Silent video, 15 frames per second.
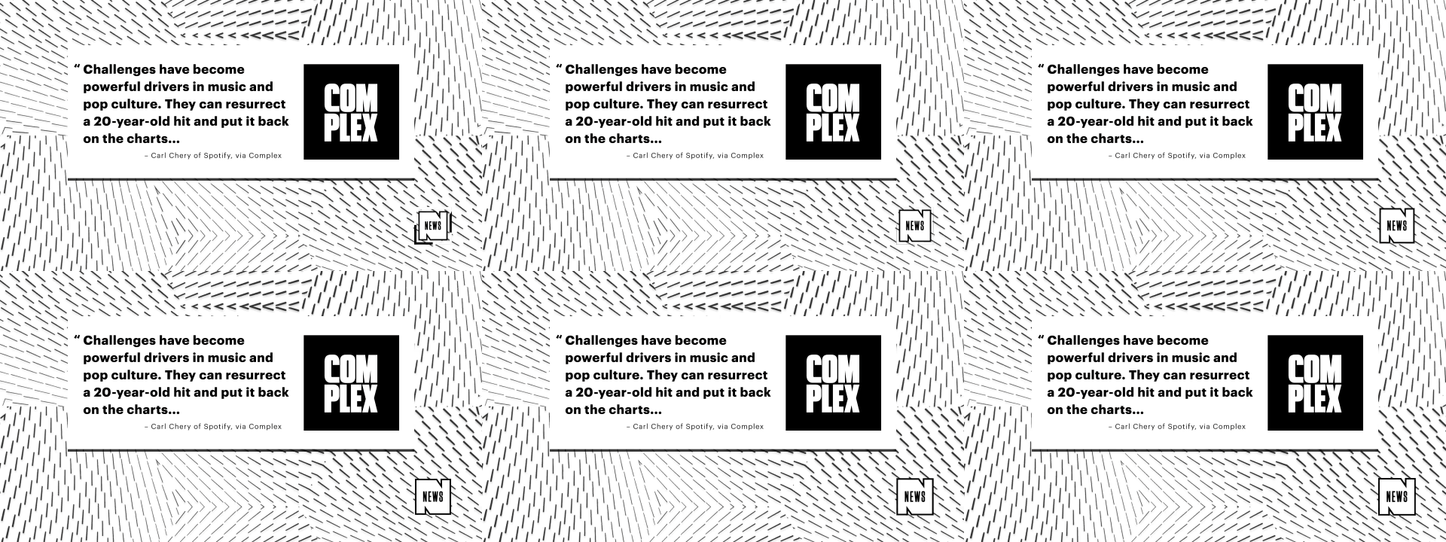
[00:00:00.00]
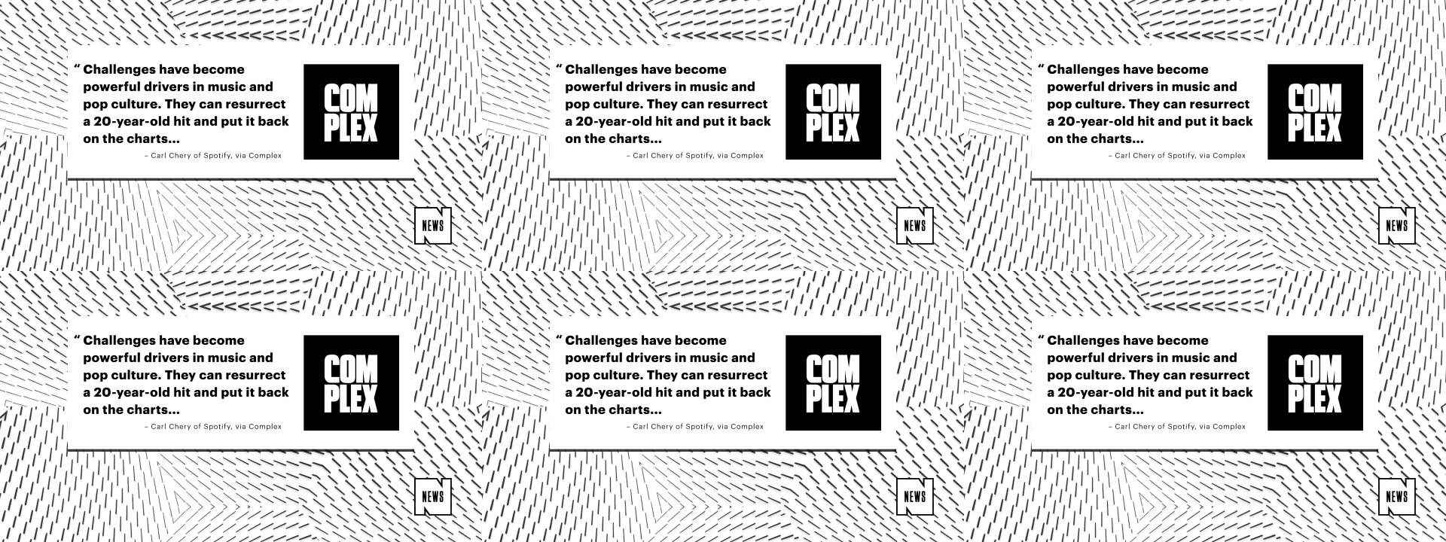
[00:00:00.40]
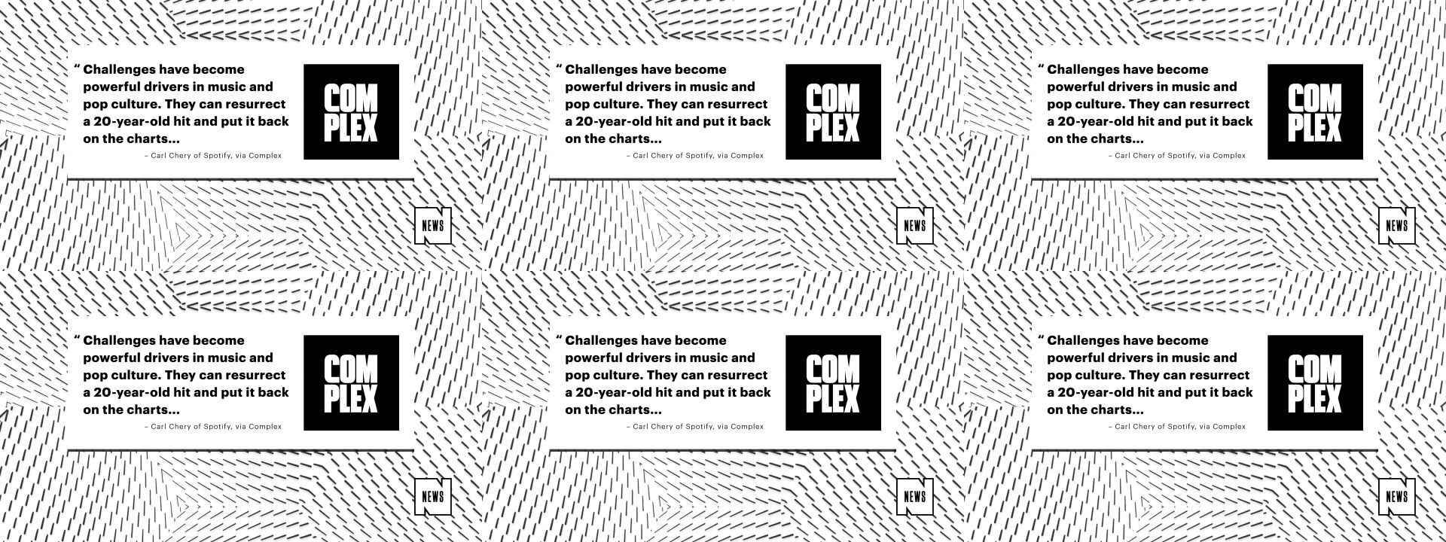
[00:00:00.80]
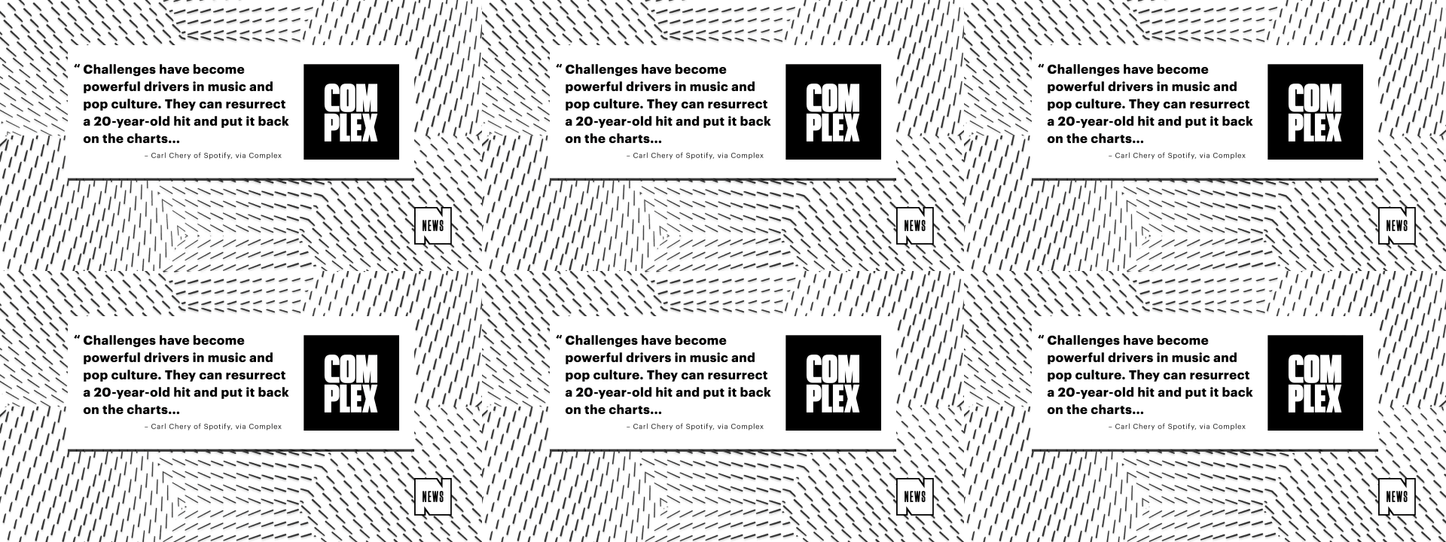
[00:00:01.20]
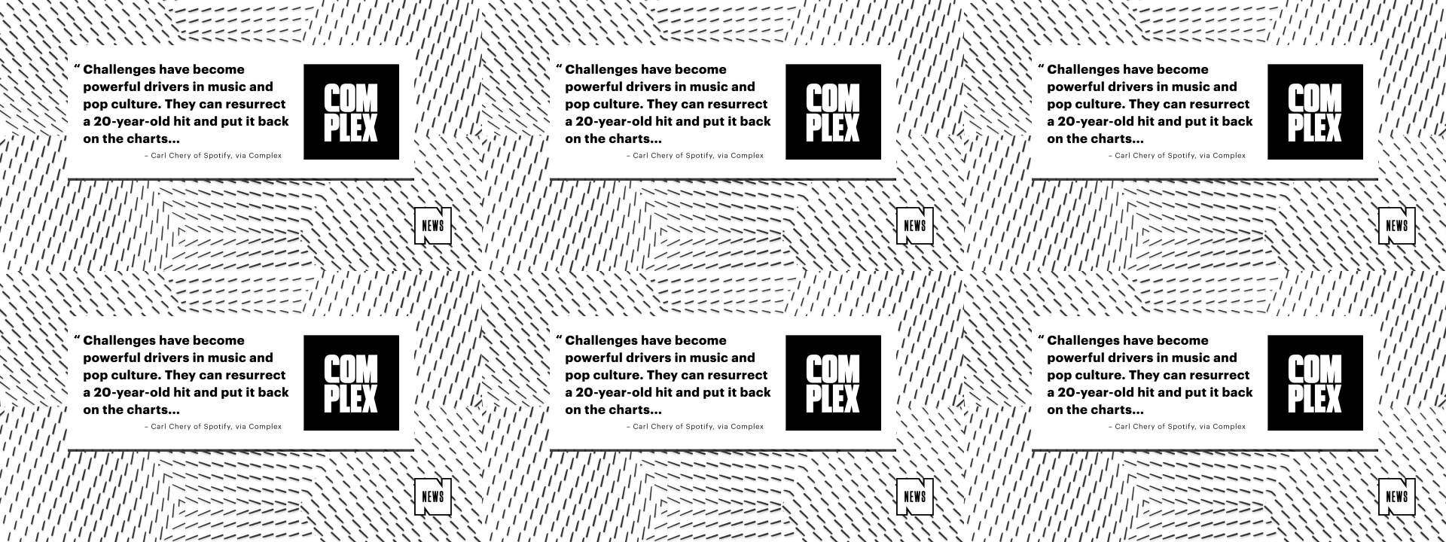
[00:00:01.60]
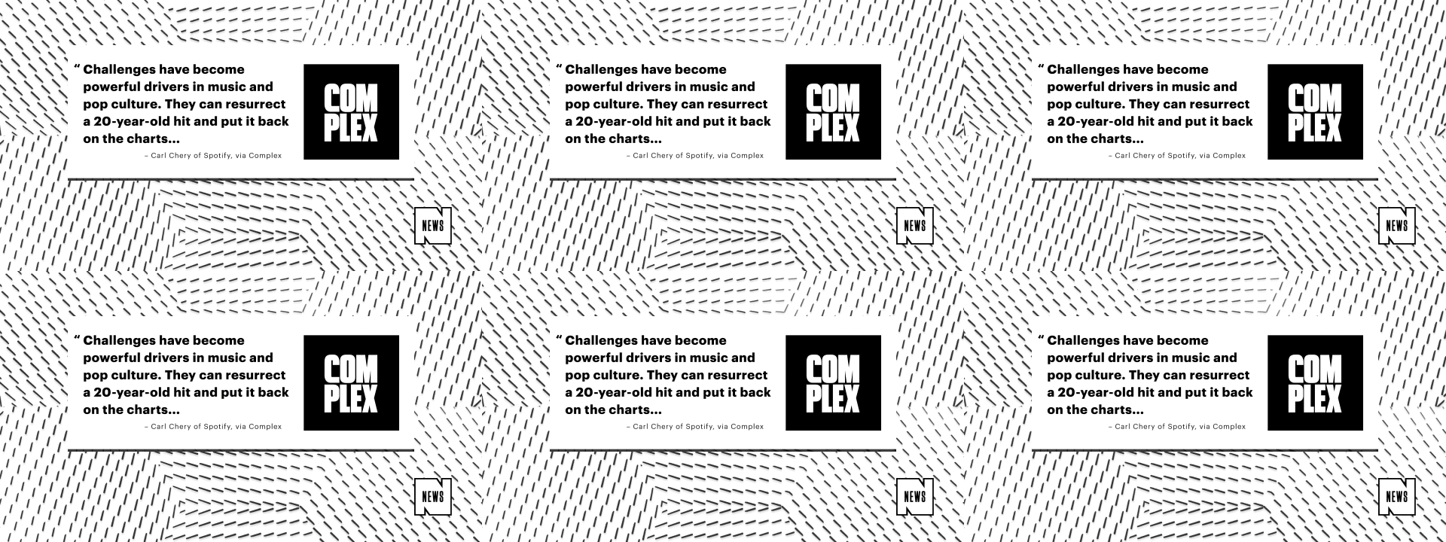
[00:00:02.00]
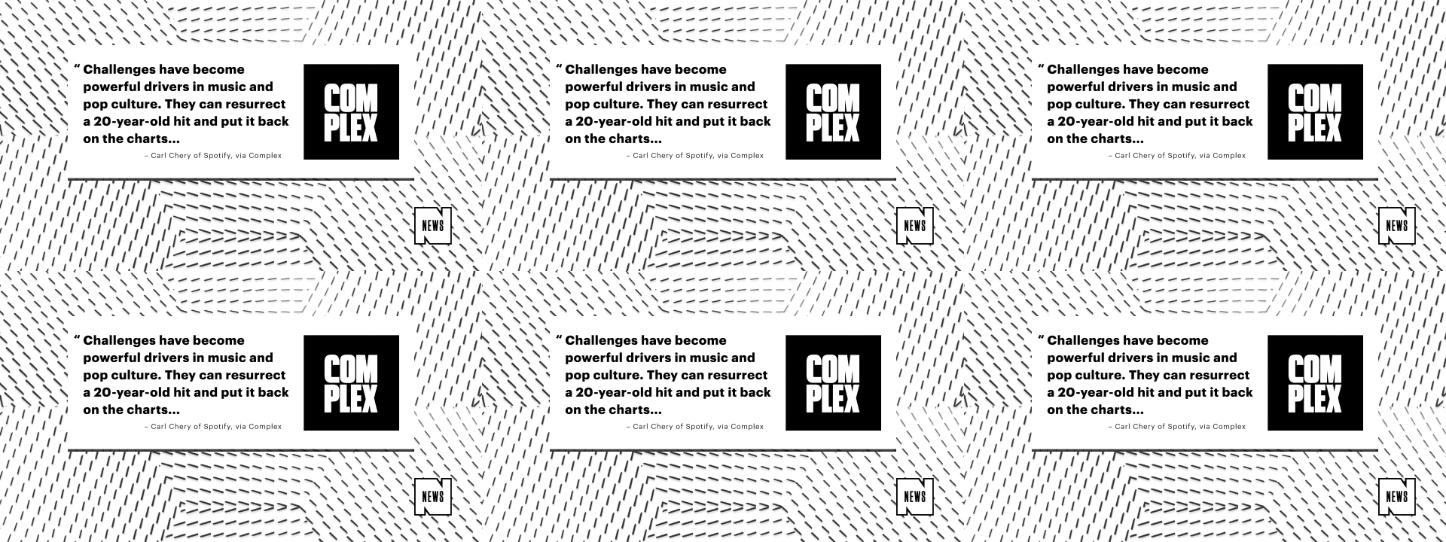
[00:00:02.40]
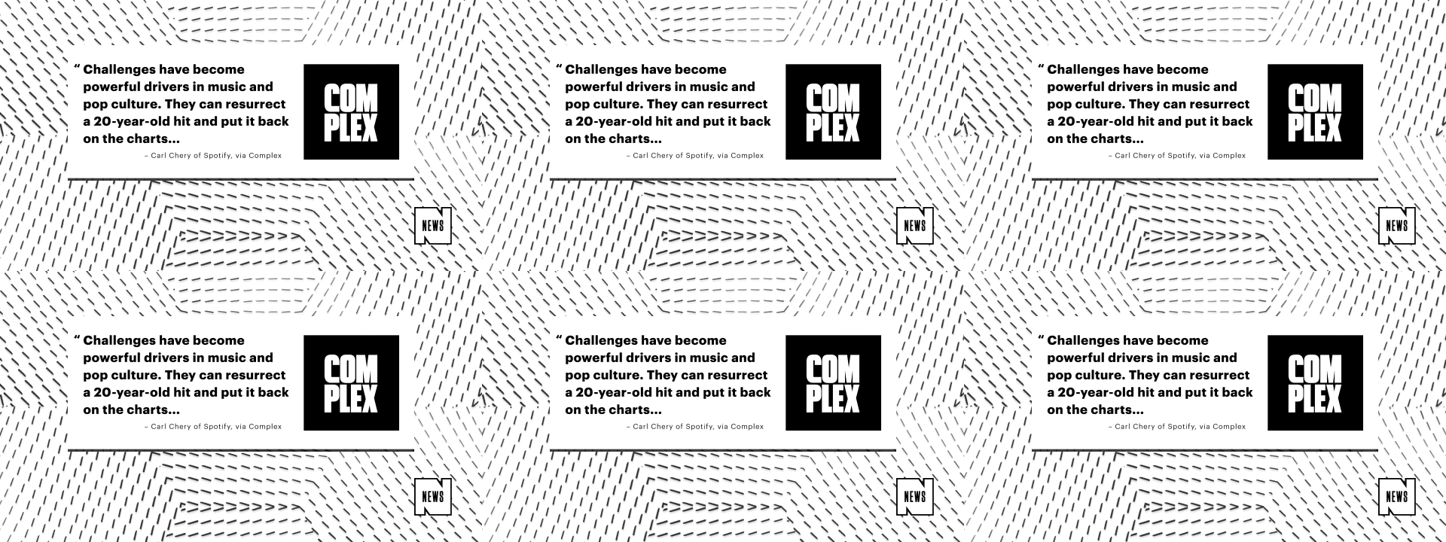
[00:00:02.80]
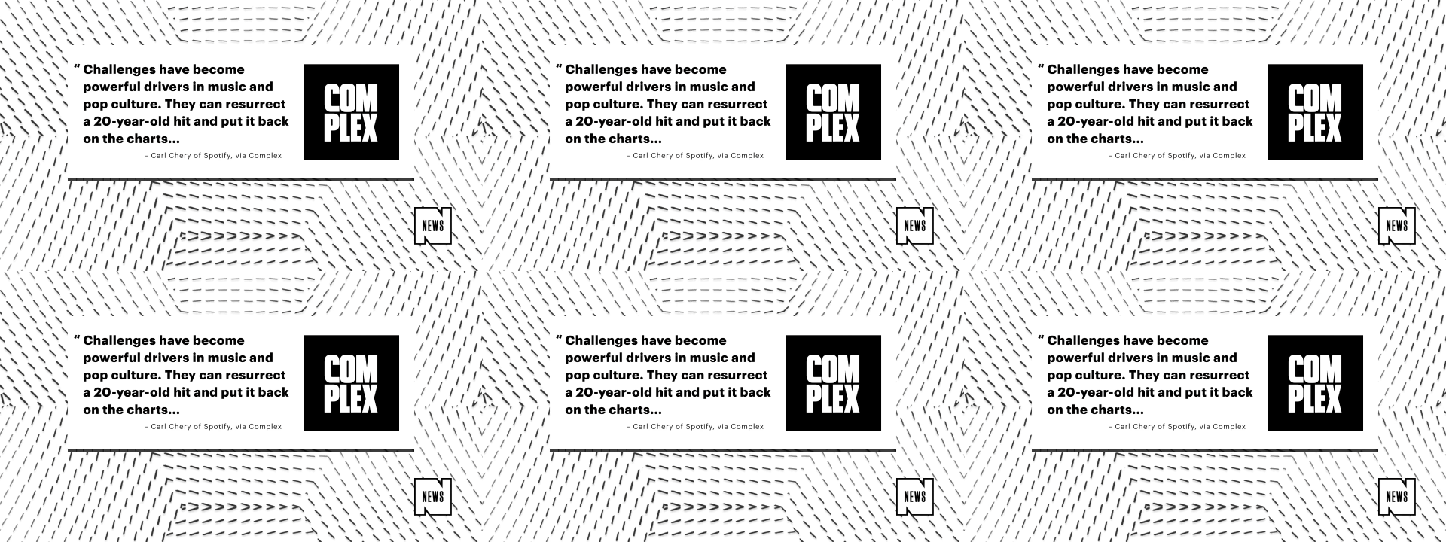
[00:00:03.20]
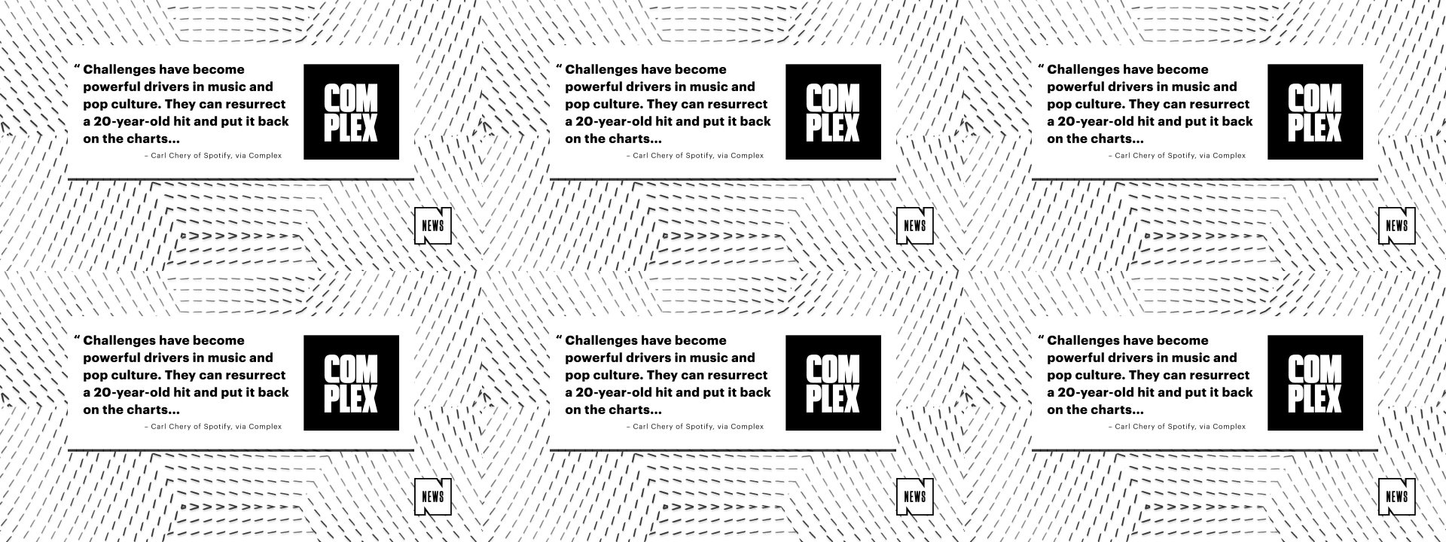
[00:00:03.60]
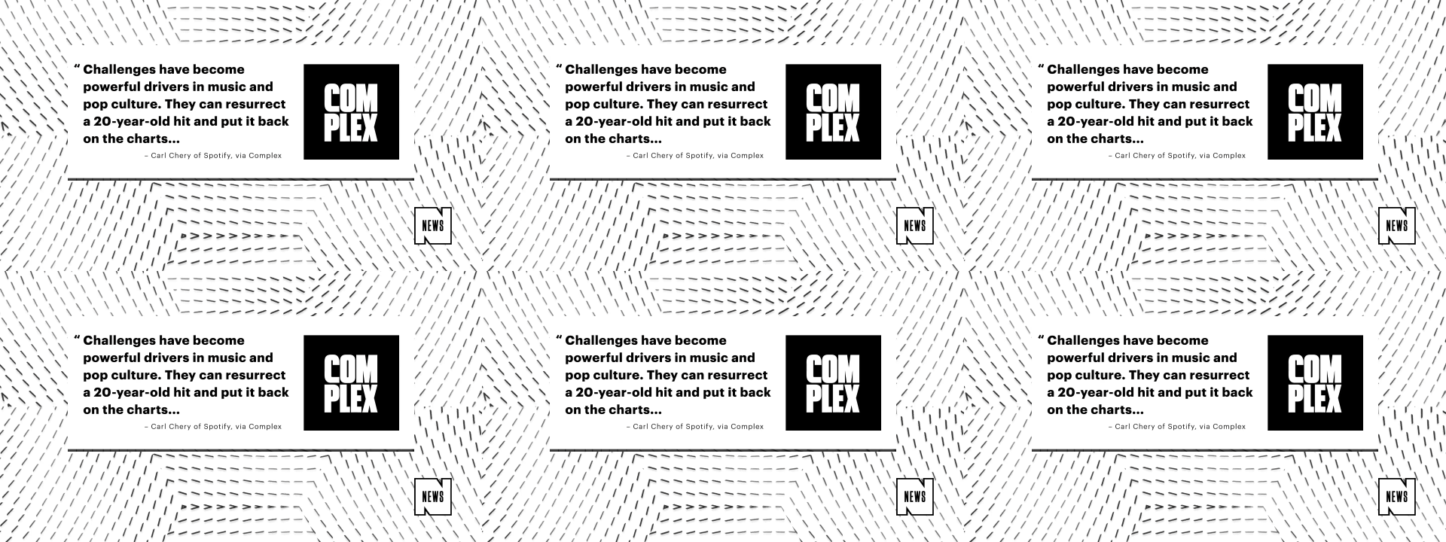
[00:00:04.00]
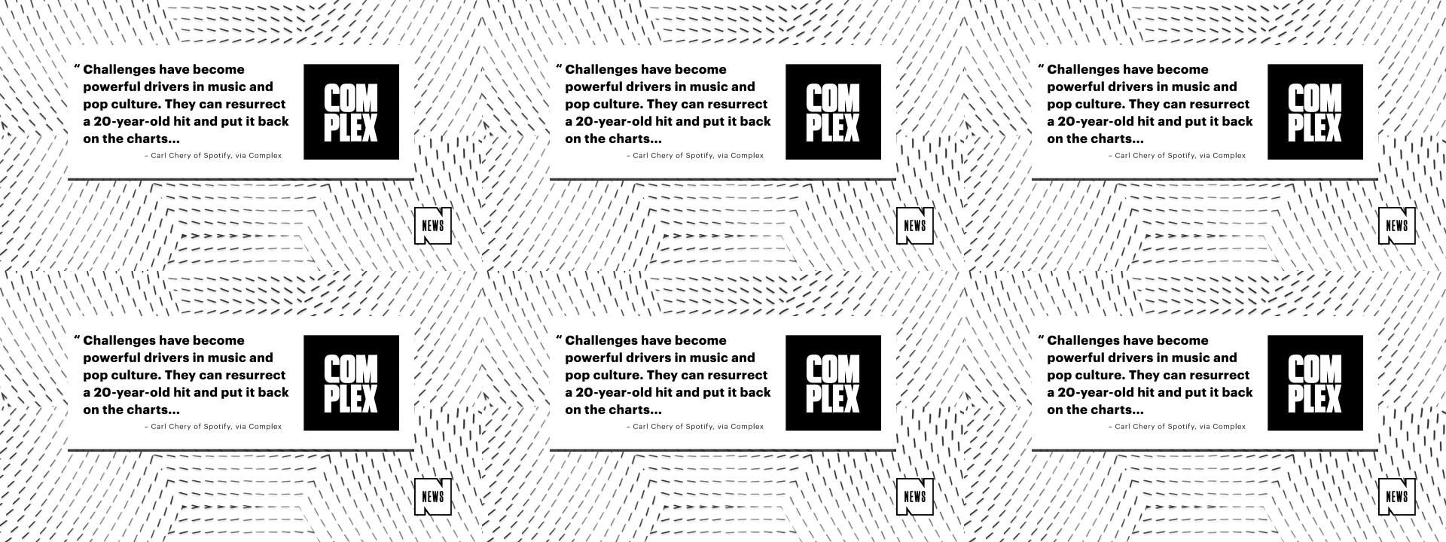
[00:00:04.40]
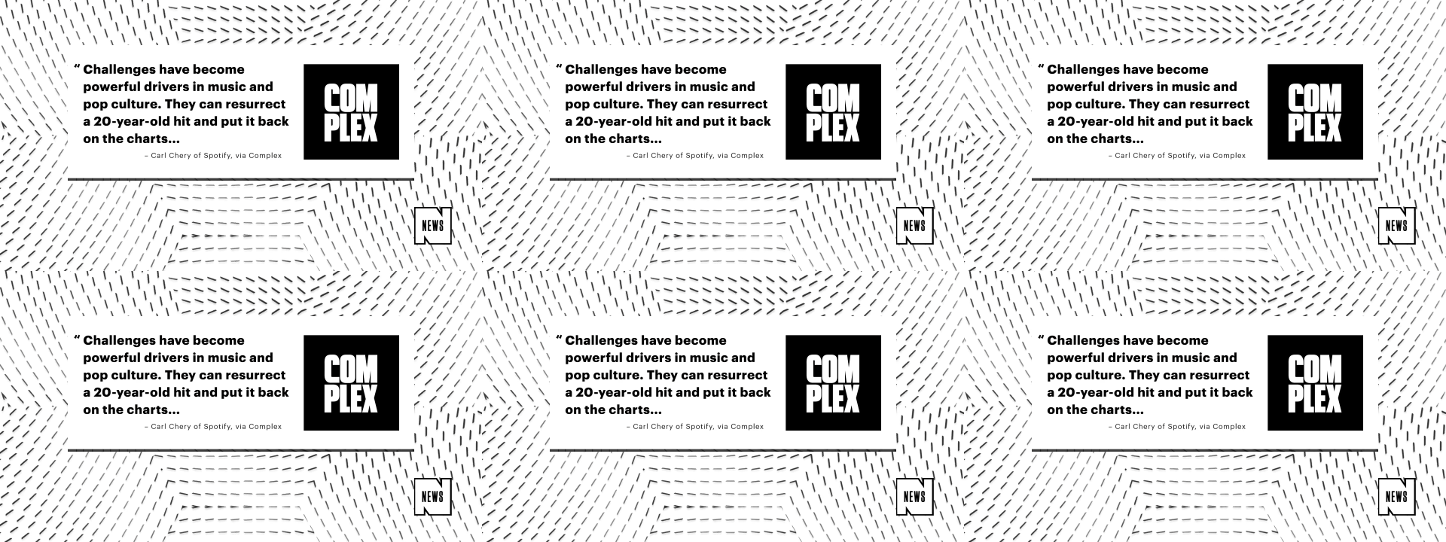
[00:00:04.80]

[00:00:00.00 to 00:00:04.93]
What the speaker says: (no speaker visible)